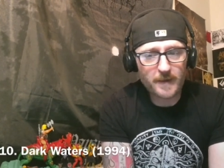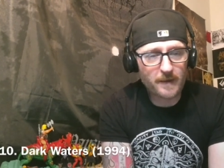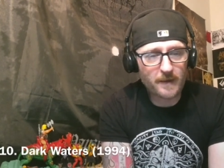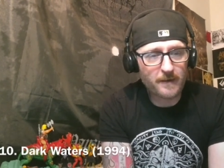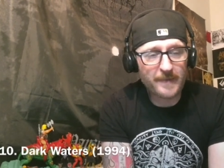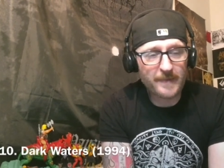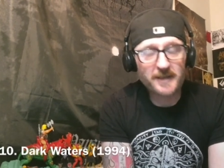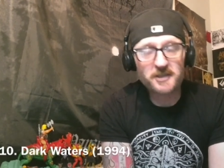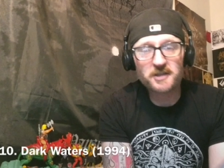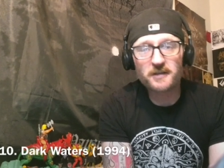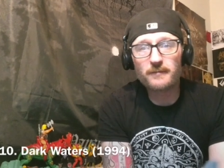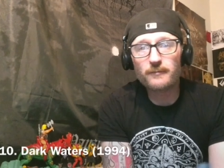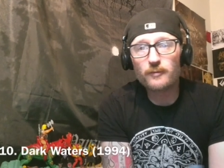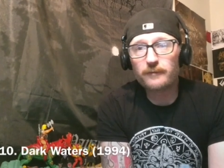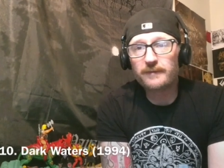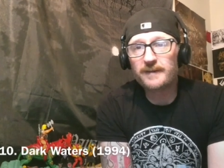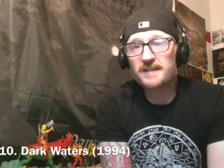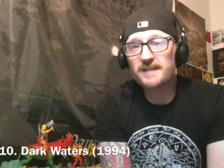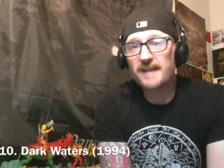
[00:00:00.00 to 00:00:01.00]
uh, imagine the
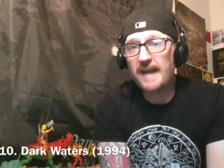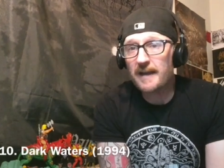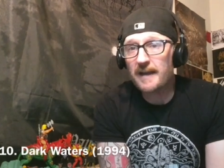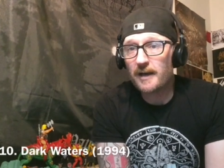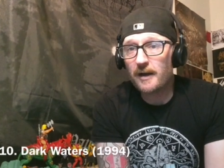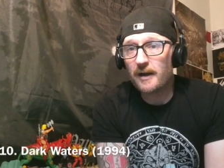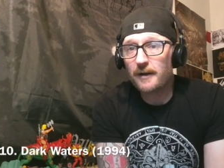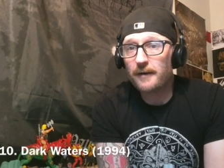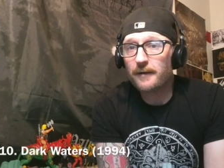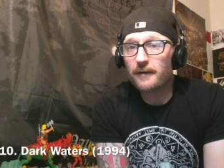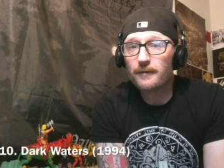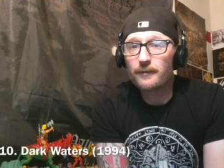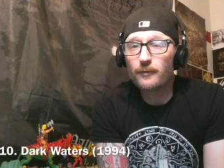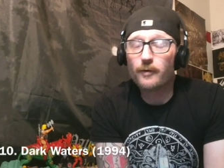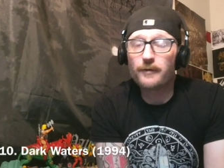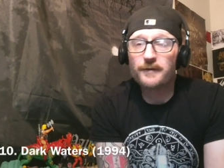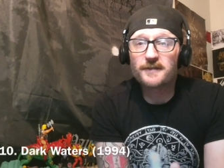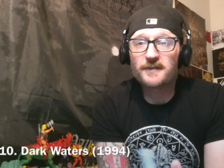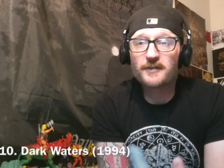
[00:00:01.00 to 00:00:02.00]
movie Dagon
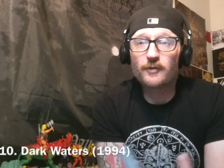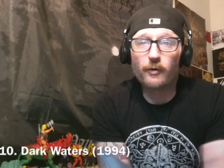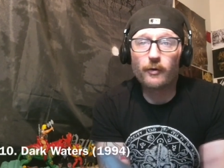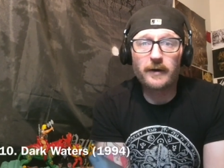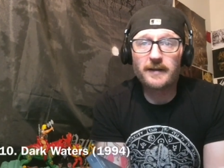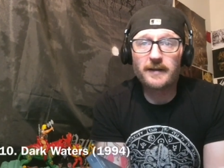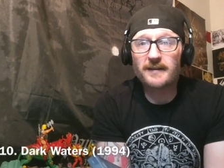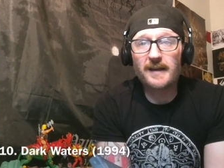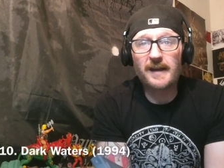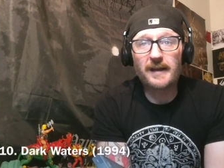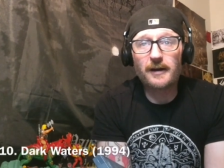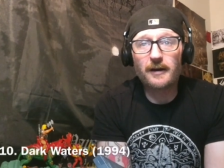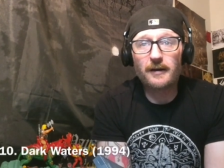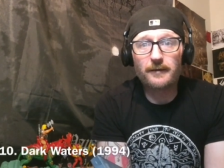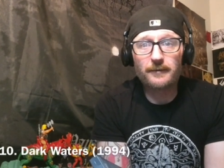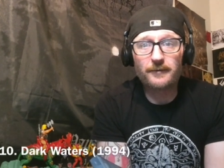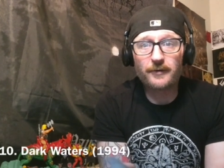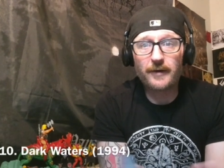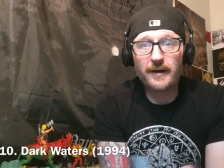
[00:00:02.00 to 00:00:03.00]
or the story
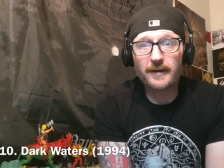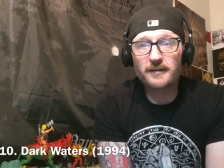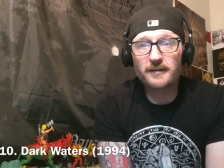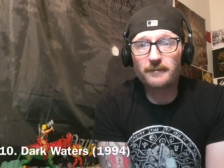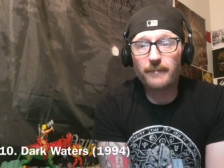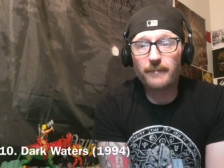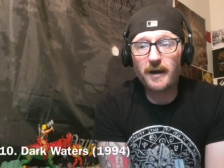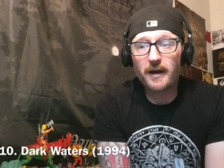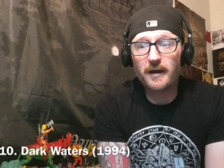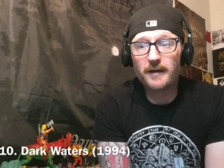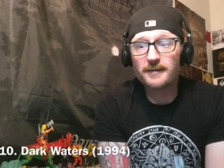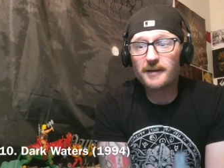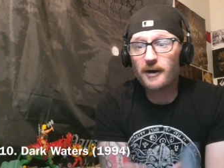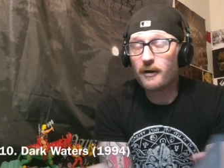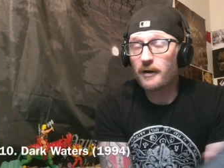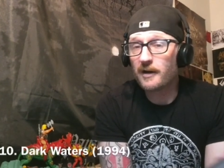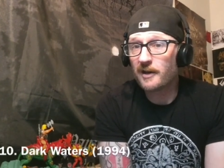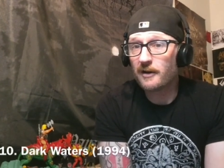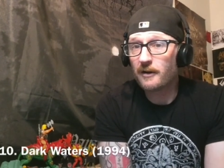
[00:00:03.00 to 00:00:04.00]
Dagon, directed by
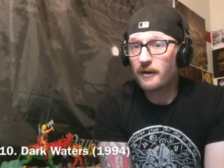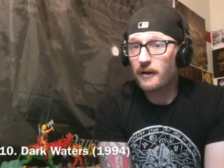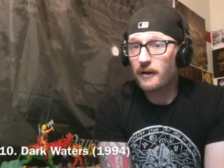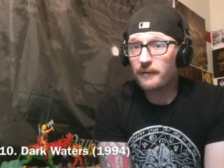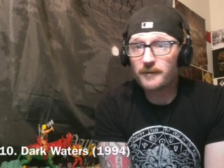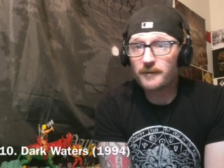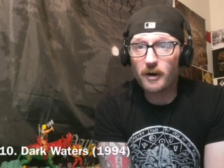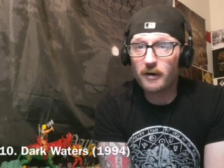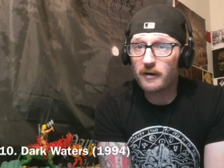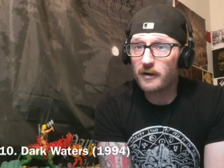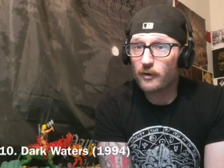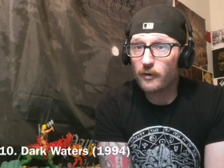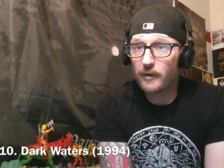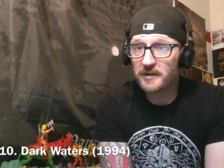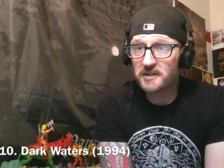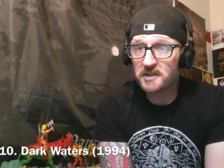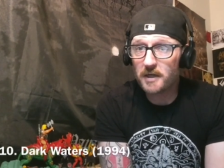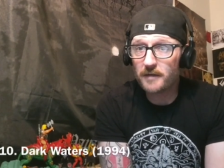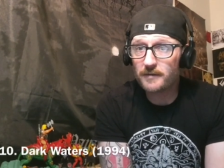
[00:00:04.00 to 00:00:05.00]
Dario, Dario
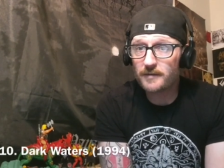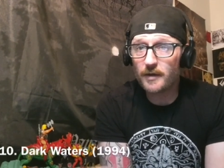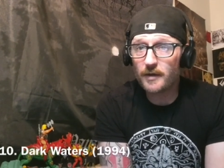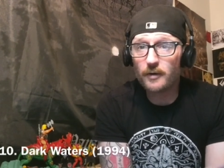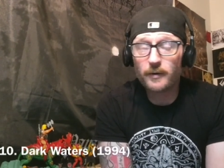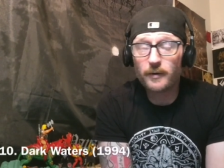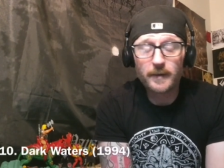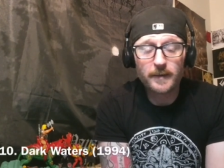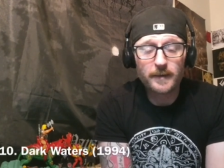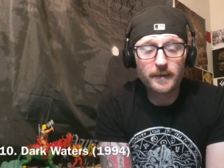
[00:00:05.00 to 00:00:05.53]
Argento.